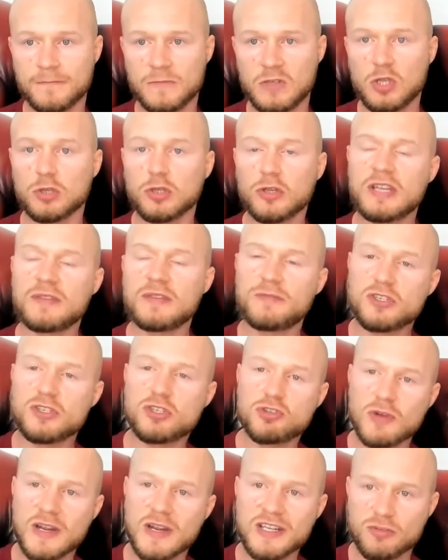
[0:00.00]
You're looking for
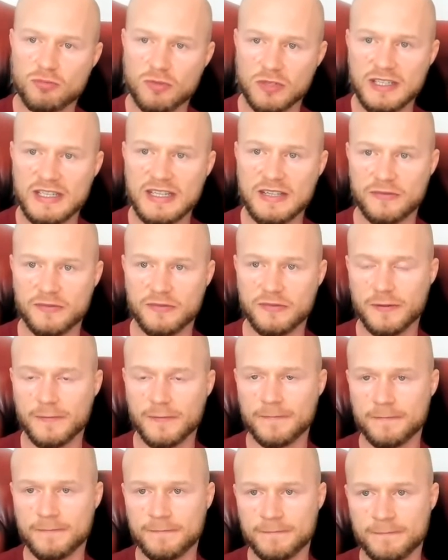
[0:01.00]
stress relief.
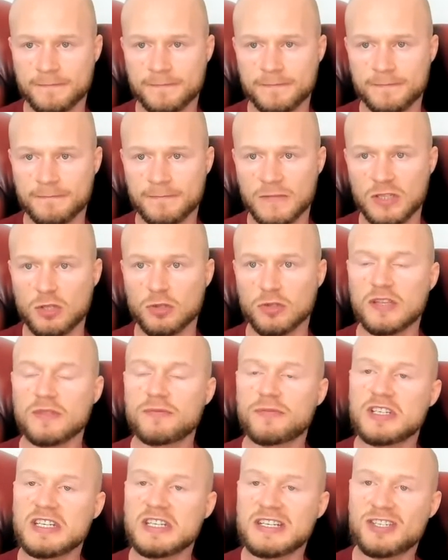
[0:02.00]
You're looking
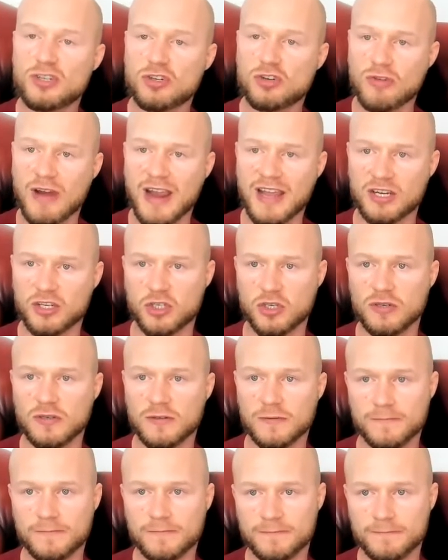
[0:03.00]
for distraction
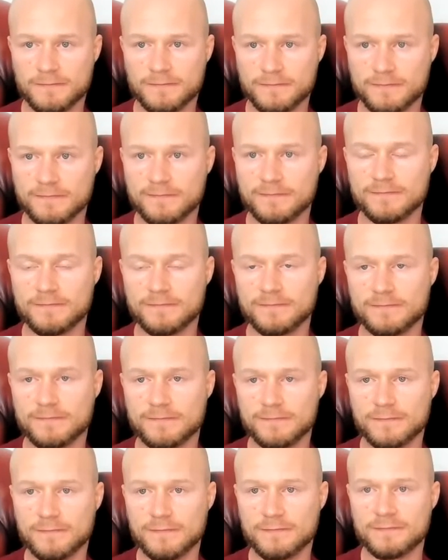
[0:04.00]

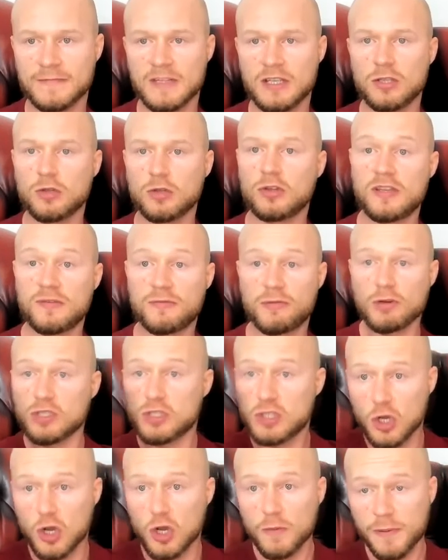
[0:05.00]
you're looking for a
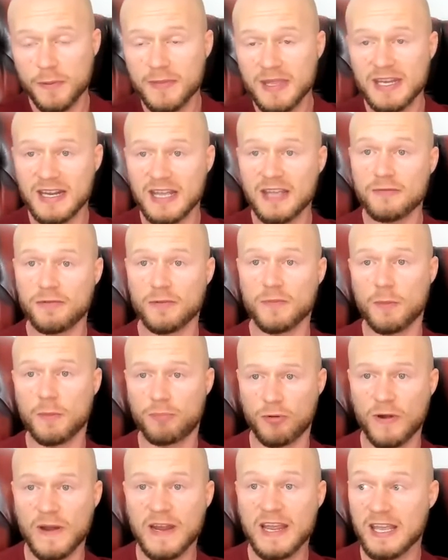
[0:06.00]
dopamine hit from the
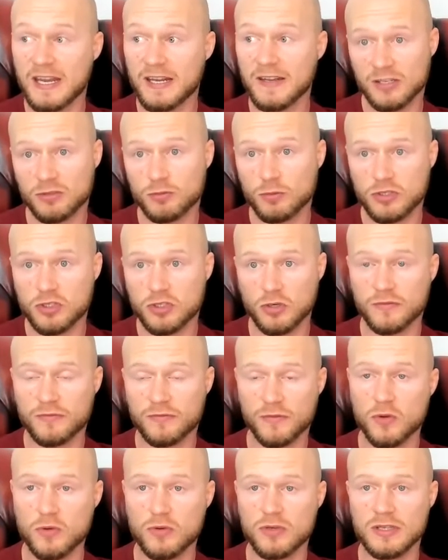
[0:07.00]
brain. That's what junk
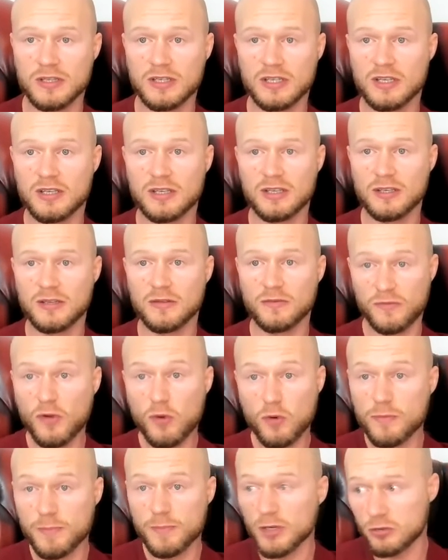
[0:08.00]
food,
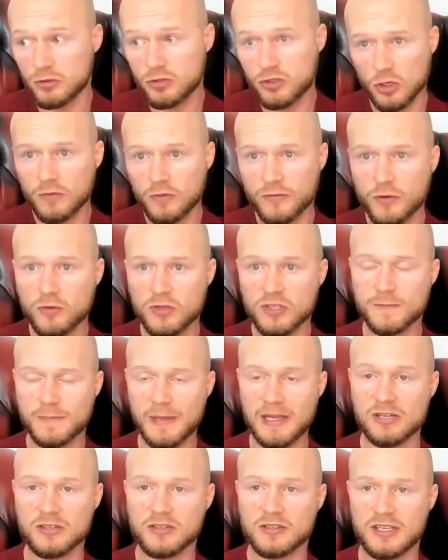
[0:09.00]
food, but junk food
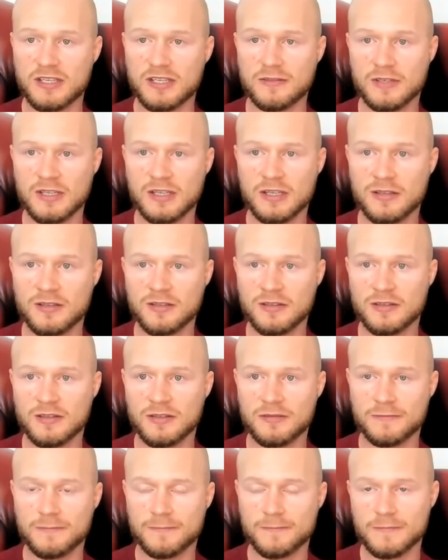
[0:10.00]
especially,
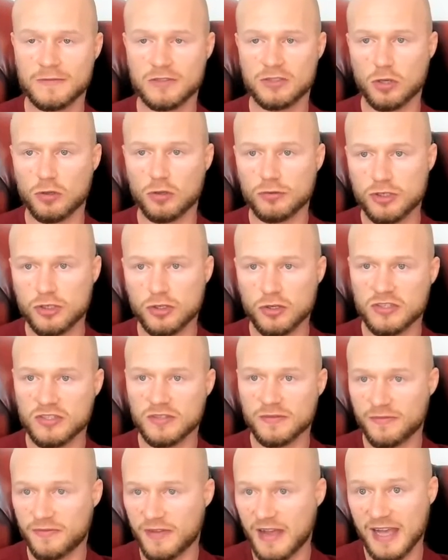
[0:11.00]
salt, sugars,
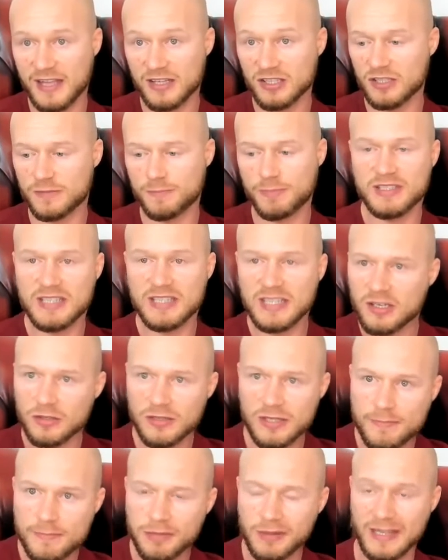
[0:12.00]
and fats,
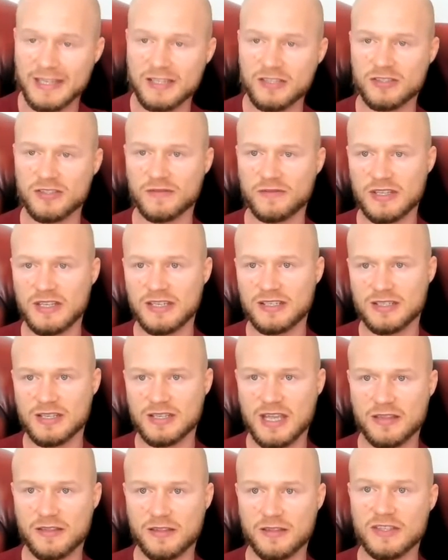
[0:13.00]
particularly blends of these
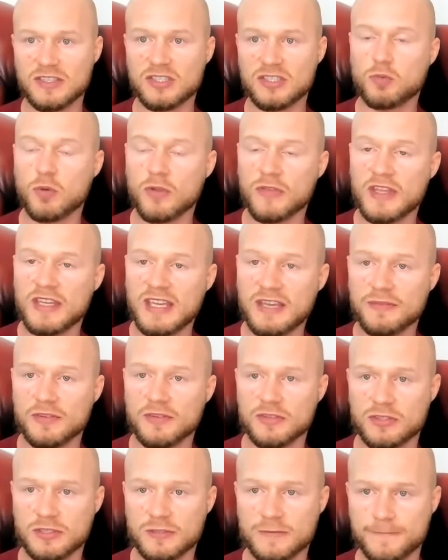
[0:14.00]
together, this is what they give
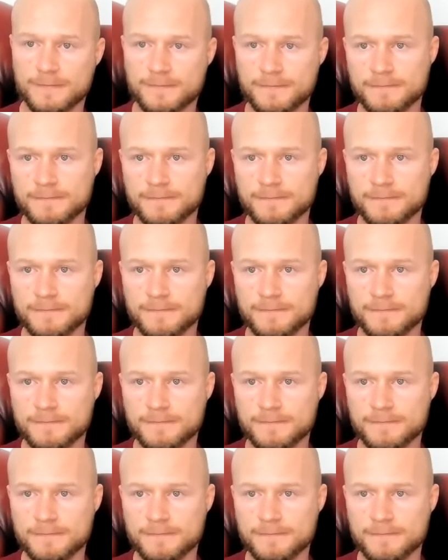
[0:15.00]
us.